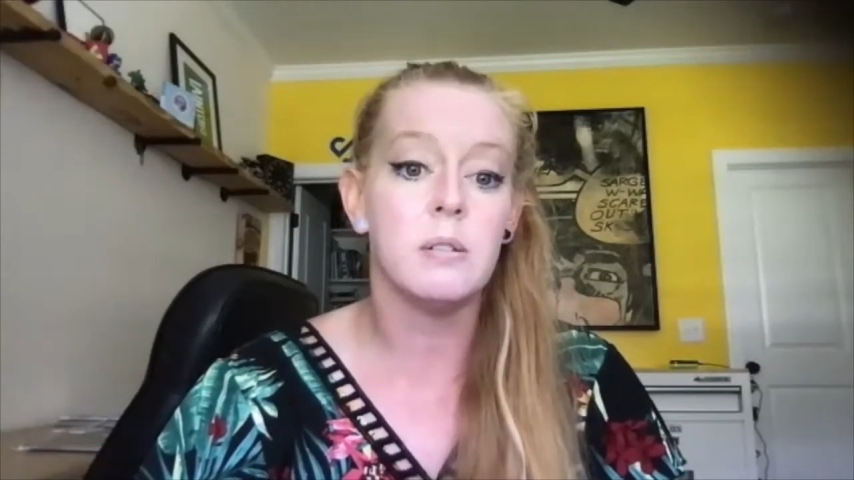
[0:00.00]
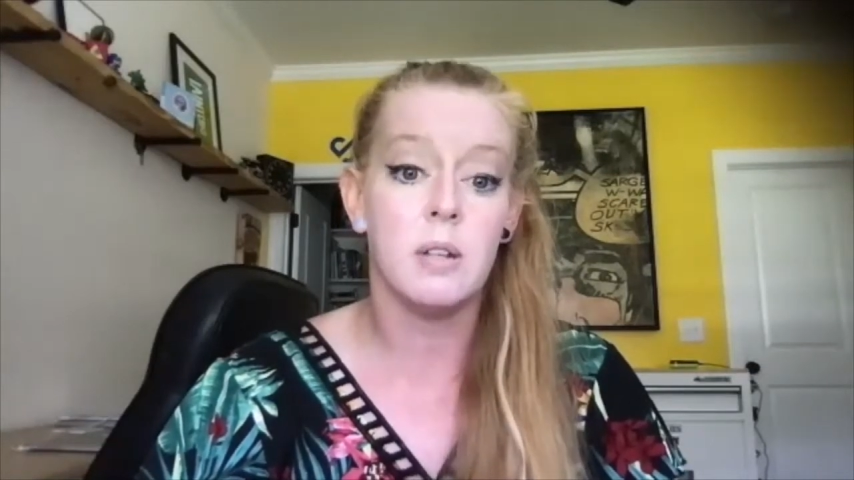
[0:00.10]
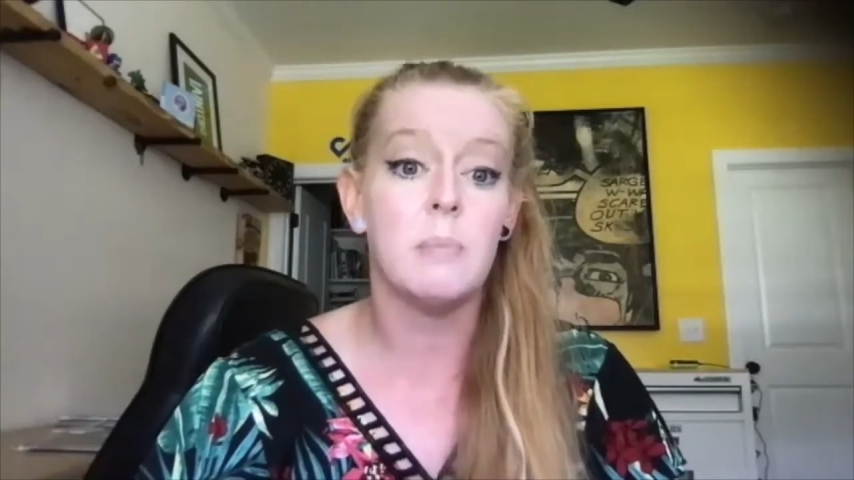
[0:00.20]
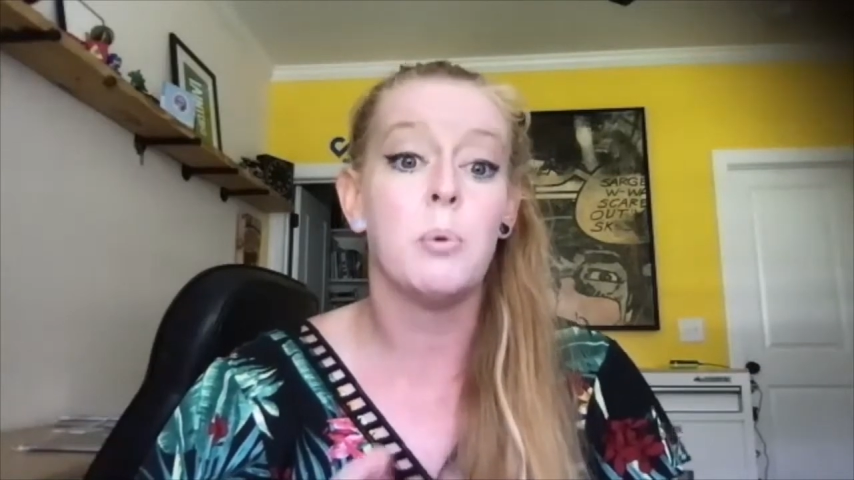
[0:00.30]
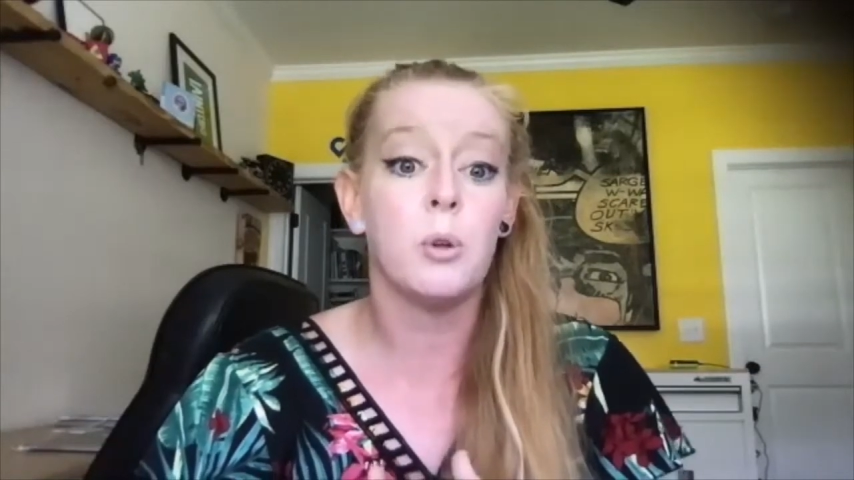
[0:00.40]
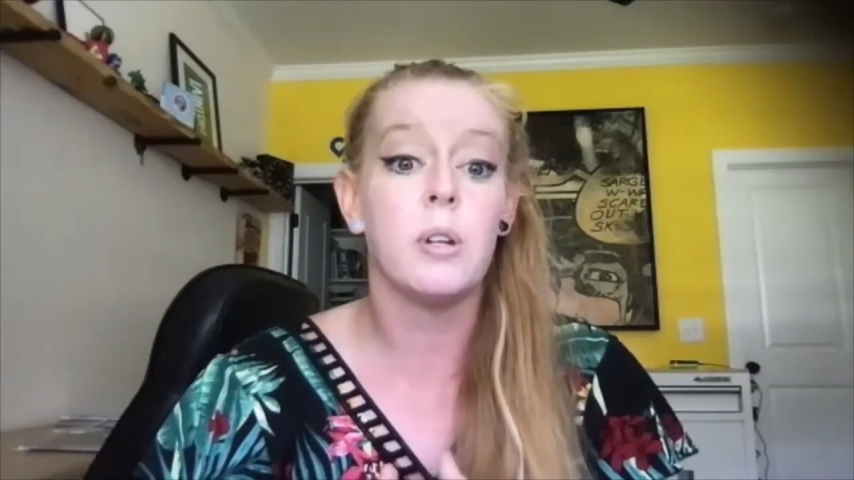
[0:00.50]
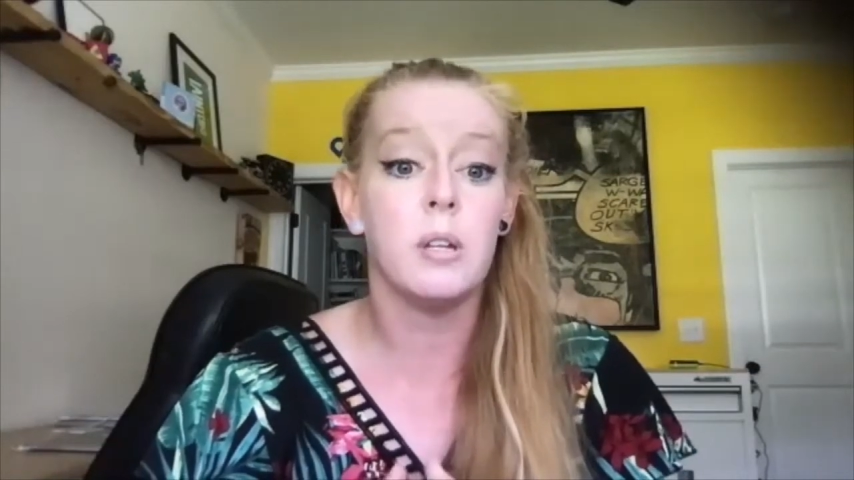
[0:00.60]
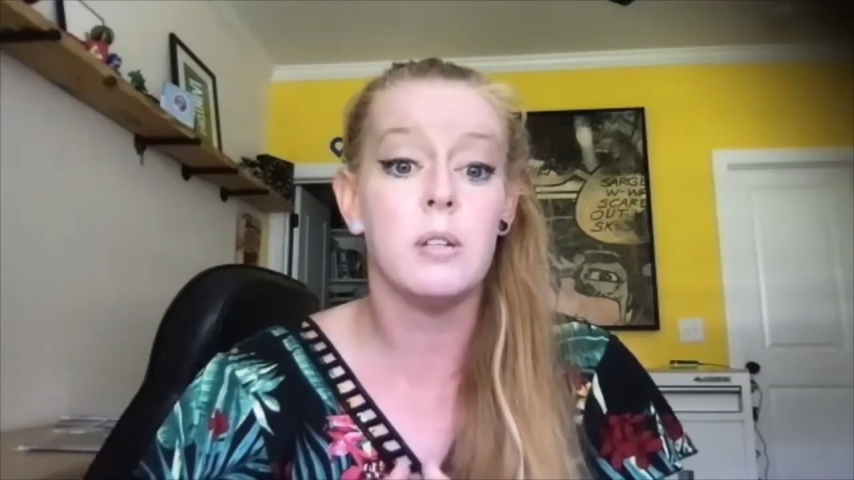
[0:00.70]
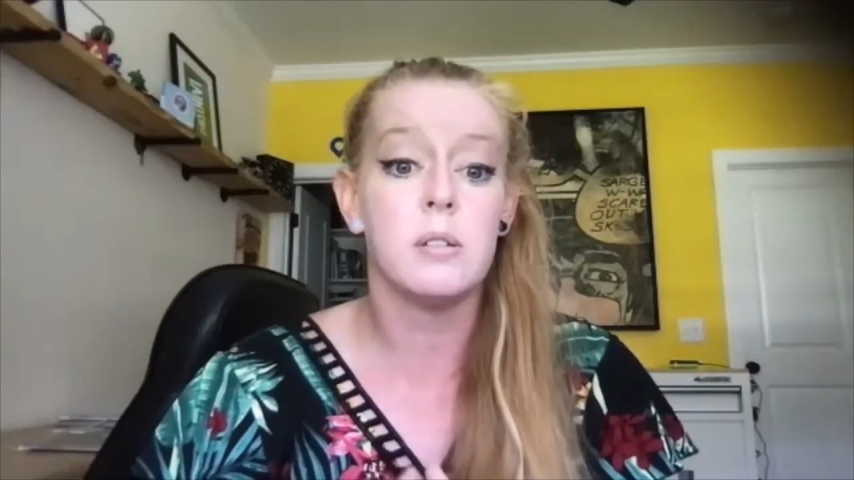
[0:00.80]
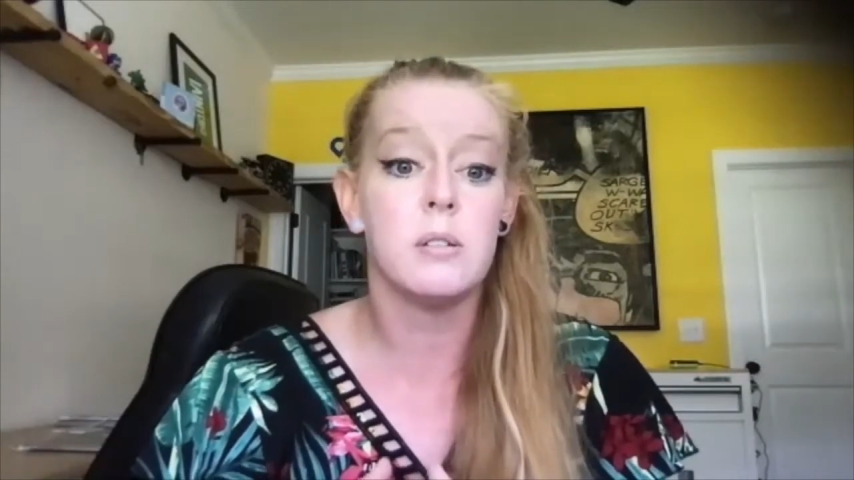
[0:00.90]

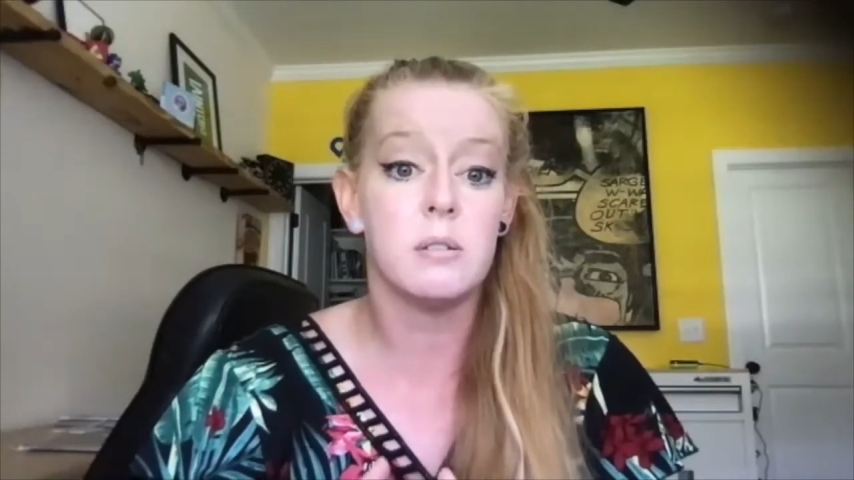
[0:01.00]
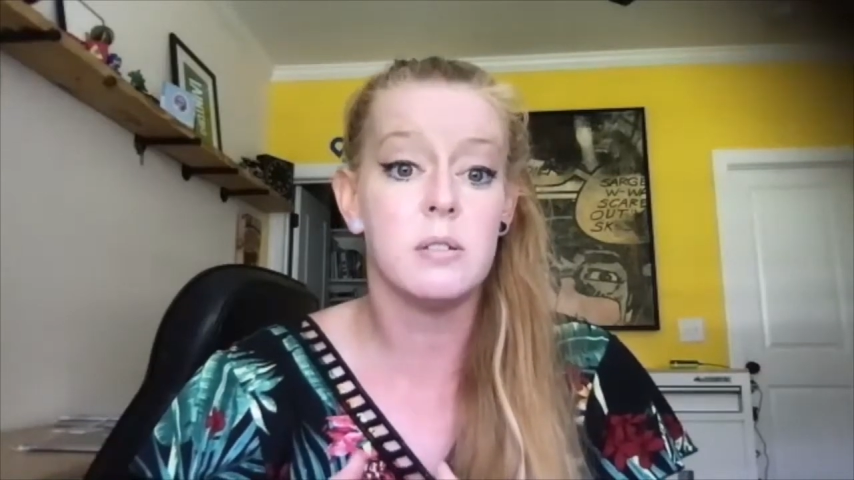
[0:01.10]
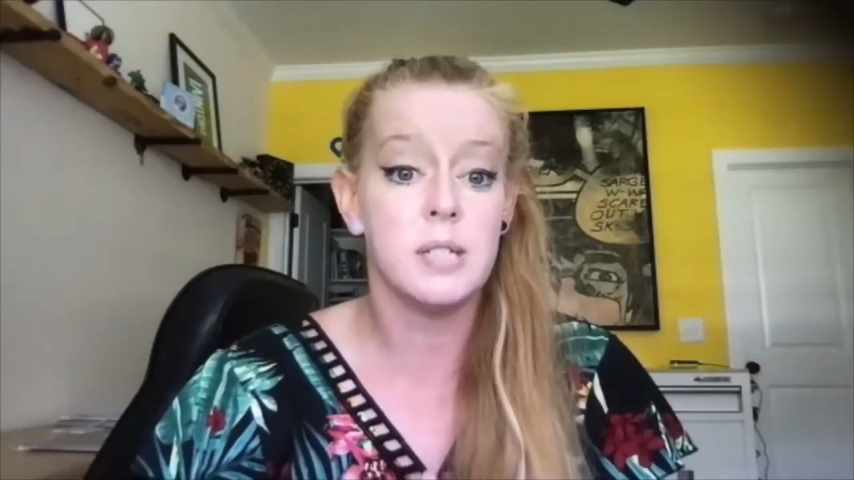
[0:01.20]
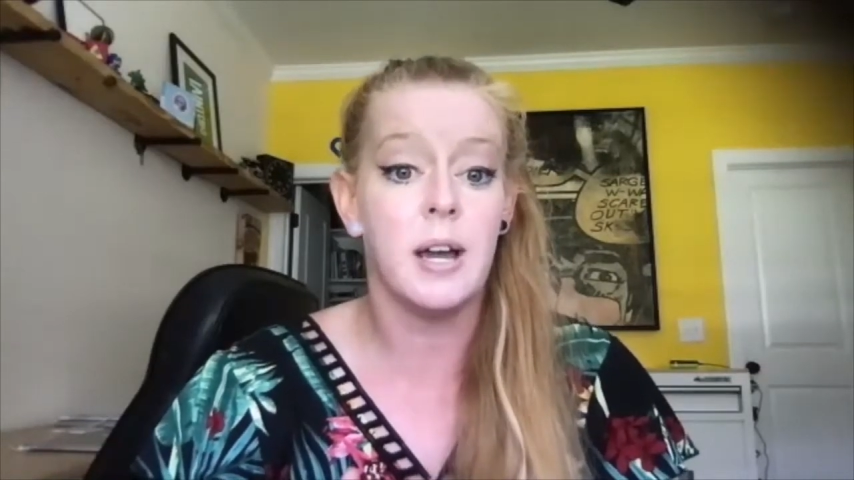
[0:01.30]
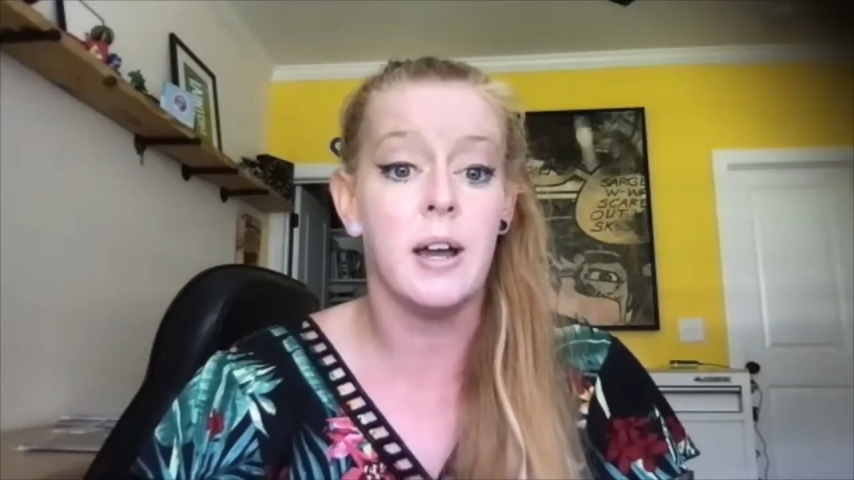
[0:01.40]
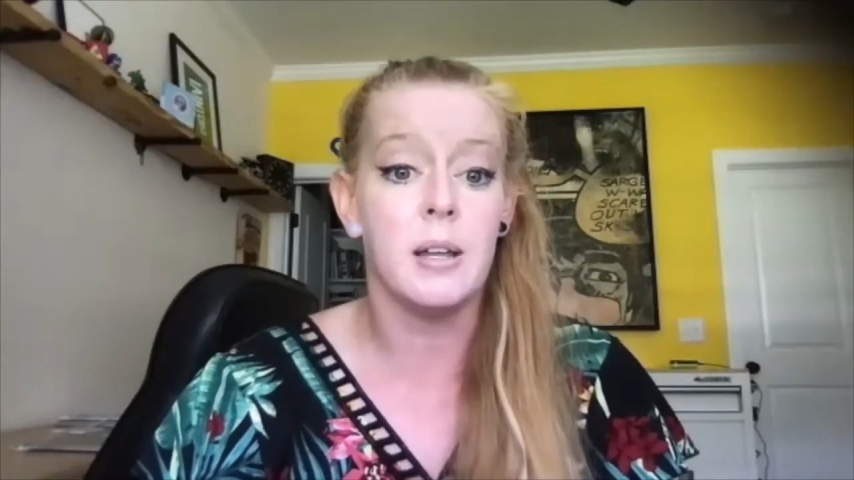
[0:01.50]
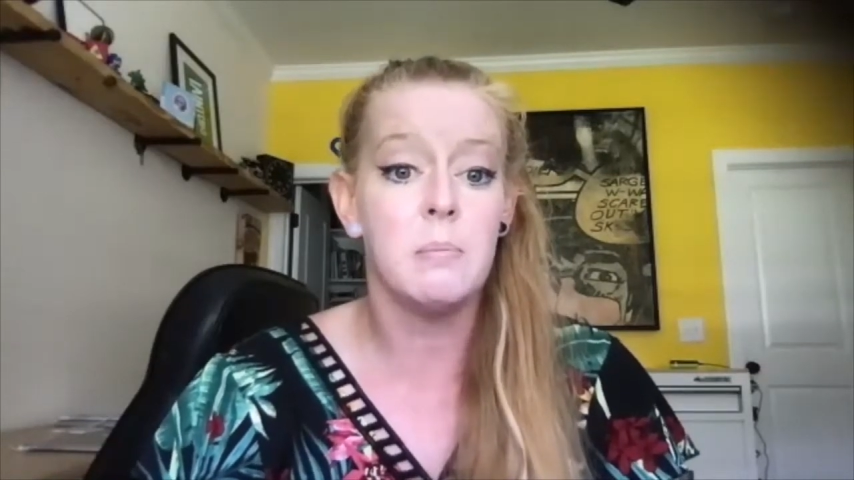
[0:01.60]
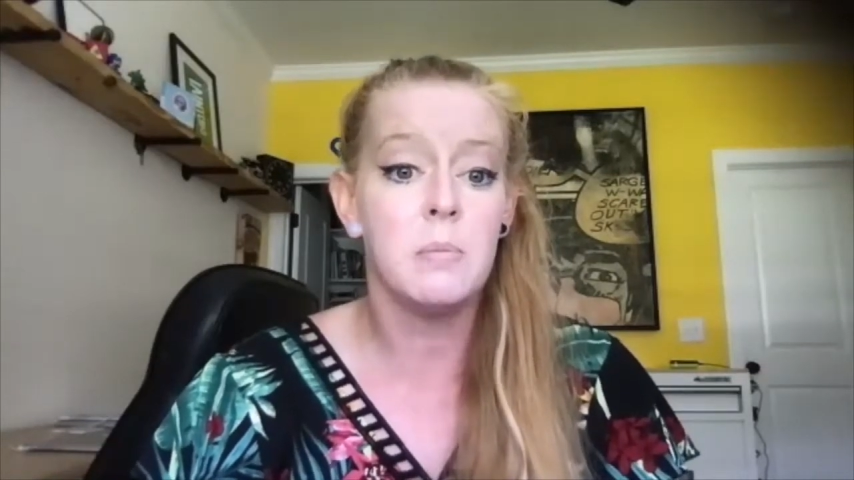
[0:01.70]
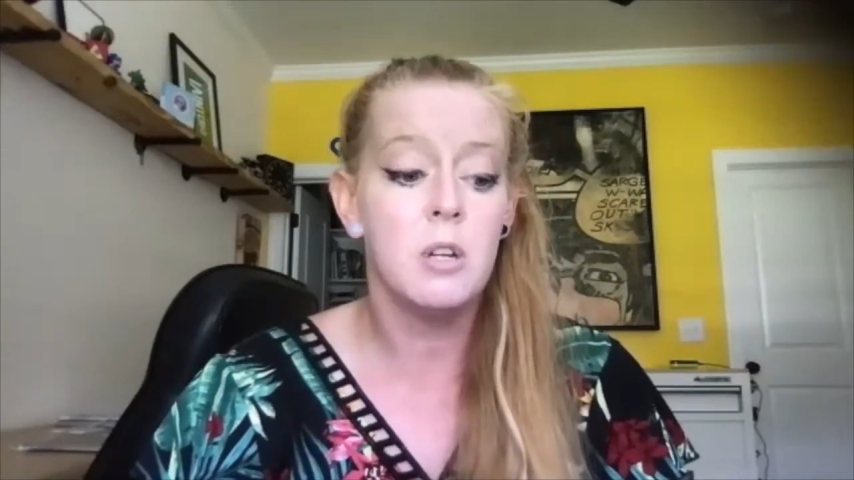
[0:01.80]
employee's time